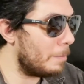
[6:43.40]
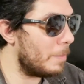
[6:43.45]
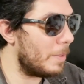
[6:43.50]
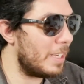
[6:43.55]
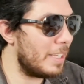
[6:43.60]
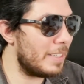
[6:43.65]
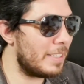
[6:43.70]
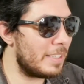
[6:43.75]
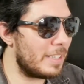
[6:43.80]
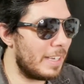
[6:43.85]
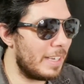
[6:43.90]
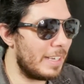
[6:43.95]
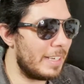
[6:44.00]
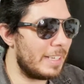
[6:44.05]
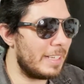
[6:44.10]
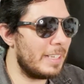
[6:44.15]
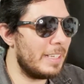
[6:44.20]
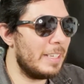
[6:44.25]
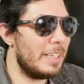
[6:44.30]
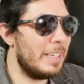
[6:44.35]
It's
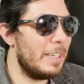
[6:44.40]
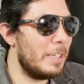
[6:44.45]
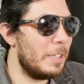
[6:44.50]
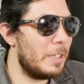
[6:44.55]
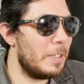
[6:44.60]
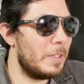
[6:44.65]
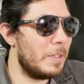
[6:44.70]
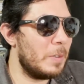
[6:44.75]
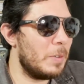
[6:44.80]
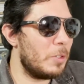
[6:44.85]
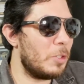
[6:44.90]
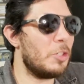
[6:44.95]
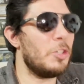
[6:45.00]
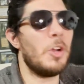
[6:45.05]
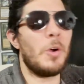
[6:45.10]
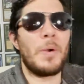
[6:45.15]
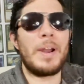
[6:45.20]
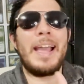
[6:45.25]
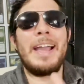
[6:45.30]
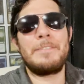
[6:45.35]
like, you
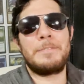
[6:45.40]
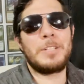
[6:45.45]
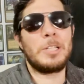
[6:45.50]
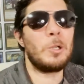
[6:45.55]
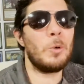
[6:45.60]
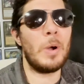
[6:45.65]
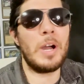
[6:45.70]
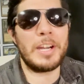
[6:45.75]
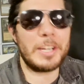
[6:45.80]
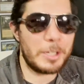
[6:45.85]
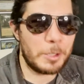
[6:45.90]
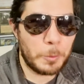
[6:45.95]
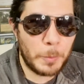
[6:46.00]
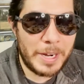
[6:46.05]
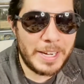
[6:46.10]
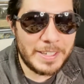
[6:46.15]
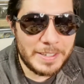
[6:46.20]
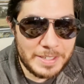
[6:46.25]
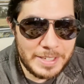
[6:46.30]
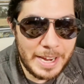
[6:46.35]
don't have to go out of your
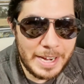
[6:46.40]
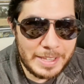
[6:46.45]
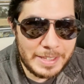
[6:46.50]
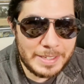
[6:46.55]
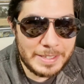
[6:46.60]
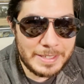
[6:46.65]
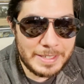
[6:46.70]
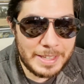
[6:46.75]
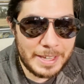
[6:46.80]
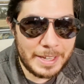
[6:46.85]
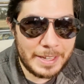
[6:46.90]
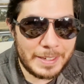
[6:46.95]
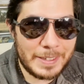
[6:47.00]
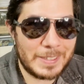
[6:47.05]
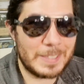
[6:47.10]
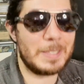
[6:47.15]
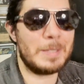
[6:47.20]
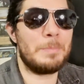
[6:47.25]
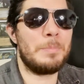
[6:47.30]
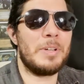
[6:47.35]
way to say these
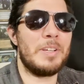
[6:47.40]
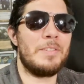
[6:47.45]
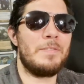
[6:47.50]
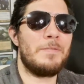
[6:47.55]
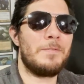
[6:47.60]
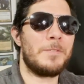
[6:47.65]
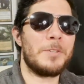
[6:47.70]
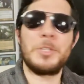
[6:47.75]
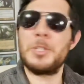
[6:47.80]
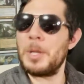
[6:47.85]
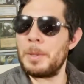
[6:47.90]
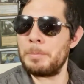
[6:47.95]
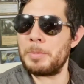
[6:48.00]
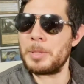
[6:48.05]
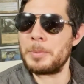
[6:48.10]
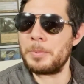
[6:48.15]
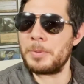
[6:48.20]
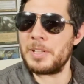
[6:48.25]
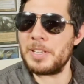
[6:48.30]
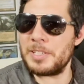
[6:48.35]
things, but for some
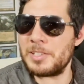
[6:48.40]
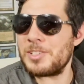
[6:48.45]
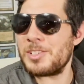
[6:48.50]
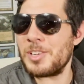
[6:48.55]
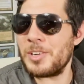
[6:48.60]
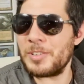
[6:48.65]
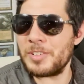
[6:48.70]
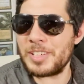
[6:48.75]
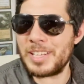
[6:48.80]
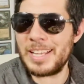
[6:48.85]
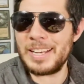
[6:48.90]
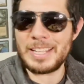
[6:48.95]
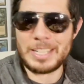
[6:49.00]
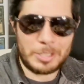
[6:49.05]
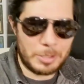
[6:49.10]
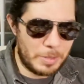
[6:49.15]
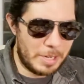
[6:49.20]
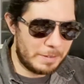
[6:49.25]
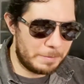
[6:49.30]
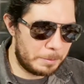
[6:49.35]
people that just don't get it,
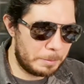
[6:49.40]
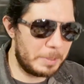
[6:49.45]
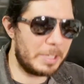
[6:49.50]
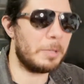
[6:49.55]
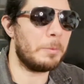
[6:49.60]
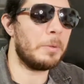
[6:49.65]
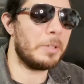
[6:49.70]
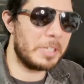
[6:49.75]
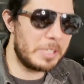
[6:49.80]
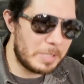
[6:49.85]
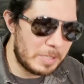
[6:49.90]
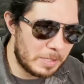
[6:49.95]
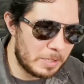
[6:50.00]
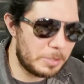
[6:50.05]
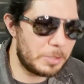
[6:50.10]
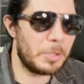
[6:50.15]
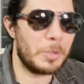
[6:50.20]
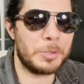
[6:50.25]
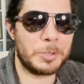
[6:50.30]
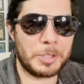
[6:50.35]
you have to be like, well, this is the
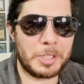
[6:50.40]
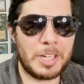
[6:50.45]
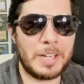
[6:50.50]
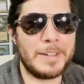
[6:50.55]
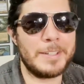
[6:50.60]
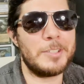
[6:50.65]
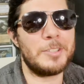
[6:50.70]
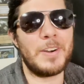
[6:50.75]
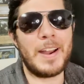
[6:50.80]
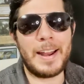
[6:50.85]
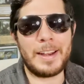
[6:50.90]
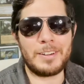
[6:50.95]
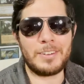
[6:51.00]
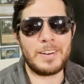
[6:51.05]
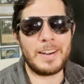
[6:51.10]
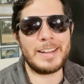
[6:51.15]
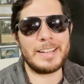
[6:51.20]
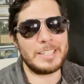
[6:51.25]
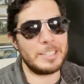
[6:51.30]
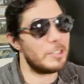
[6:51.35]
social contract,
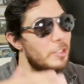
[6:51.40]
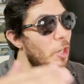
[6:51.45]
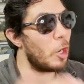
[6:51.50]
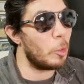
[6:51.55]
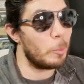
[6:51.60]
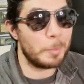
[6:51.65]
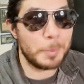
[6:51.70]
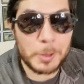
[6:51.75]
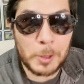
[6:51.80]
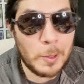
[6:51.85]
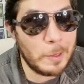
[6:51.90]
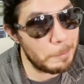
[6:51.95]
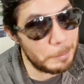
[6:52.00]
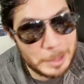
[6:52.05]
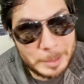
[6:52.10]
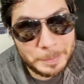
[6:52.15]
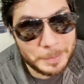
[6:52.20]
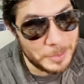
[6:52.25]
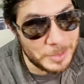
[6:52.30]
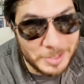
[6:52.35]
right? You don't blow up
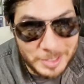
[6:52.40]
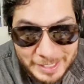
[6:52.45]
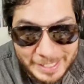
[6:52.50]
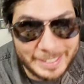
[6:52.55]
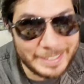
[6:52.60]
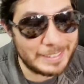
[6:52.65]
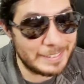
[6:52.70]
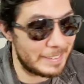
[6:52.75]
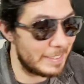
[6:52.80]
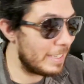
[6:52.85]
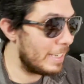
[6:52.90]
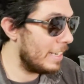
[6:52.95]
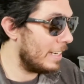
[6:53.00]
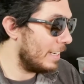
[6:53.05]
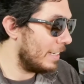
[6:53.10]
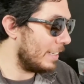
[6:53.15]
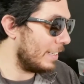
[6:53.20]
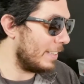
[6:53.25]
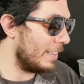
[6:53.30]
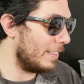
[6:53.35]
people's lands.
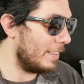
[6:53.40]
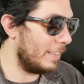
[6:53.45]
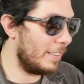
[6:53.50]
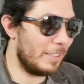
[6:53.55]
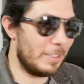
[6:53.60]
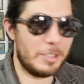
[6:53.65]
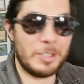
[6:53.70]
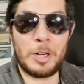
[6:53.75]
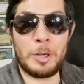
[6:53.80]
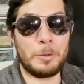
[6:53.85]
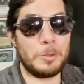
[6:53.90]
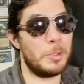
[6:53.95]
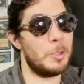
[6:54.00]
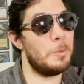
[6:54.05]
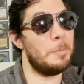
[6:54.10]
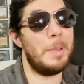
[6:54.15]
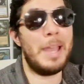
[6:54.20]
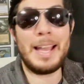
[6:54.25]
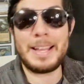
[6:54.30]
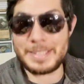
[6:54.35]
You don't do
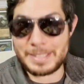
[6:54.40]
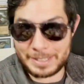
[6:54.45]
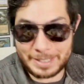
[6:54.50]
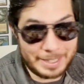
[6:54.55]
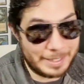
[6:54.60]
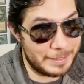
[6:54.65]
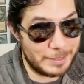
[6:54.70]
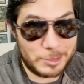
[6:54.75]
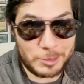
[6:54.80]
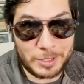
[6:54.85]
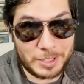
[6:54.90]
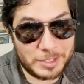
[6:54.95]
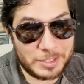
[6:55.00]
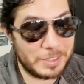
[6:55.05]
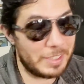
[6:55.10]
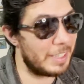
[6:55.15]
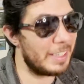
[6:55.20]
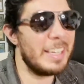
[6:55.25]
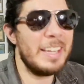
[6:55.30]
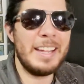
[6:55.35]
mass land
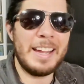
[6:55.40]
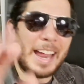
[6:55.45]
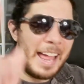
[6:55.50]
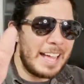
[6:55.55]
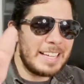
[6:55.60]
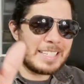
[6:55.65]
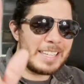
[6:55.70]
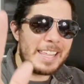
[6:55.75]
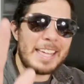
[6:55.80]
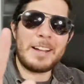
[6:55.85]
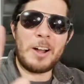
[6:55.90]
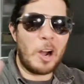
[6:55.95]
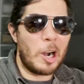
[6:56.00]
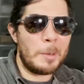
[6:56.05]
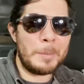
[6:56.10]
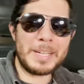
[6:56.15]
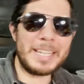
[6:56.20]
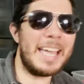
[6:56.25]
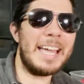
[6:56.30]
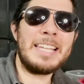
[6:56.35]
destruction. Like, that's the thing,
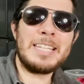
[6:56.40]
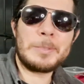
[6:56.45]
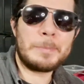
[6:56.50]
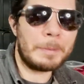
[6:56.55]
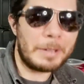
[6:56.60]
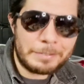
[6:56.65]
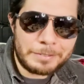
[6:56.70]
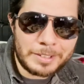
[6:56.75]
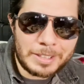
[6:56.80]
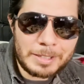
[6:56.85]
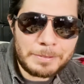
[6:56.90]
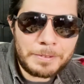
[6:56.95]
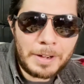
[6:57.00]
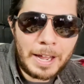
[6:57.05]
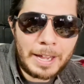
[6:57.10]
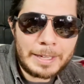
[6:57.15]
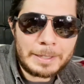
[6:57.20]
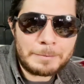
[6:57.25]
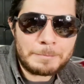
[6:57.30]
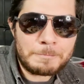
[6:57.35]
Armageddon's perfectly
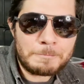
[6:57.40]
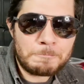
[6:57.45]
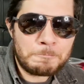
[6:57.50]
fine.